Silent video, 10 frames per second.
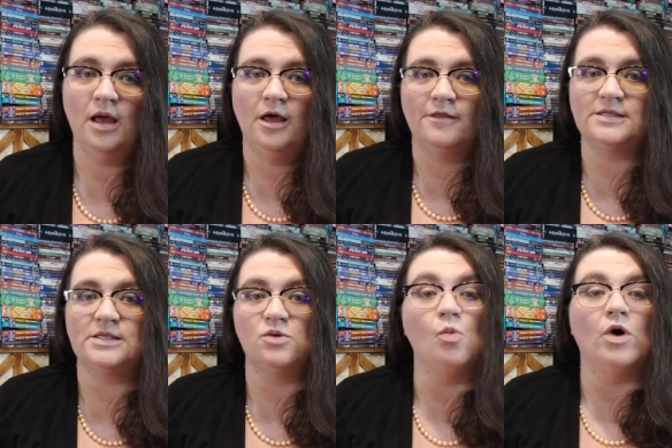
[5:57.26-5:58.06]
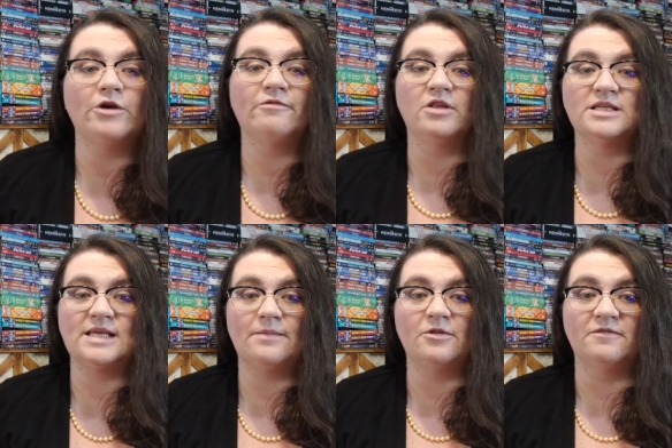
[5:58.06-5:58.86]
This is a wonderful
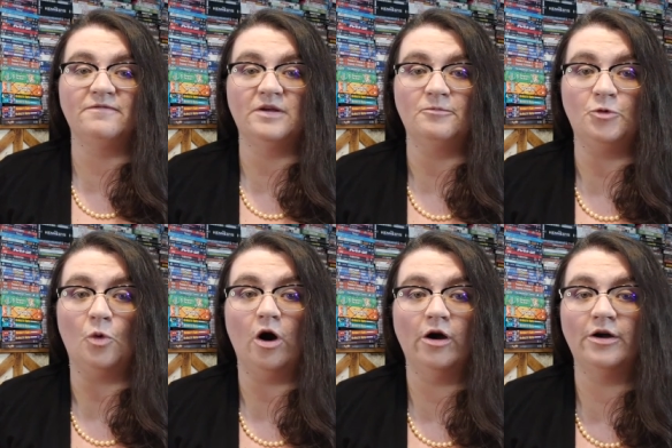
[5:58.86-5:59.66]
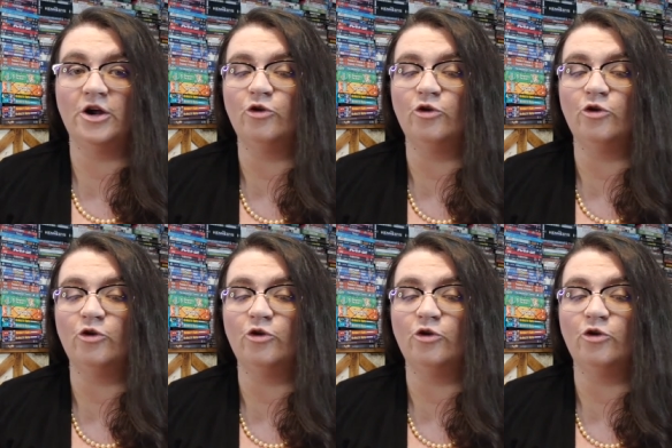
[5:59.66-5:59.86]
example of film noir and a